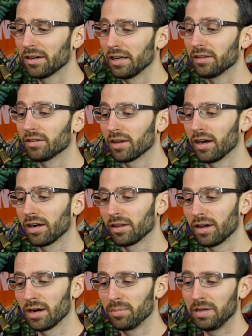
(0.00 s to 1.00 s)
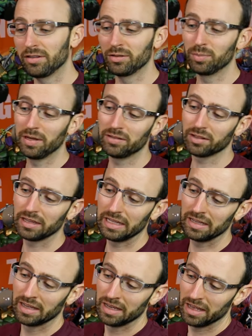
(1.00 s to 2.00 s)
It's got a lot of pieces. Basically,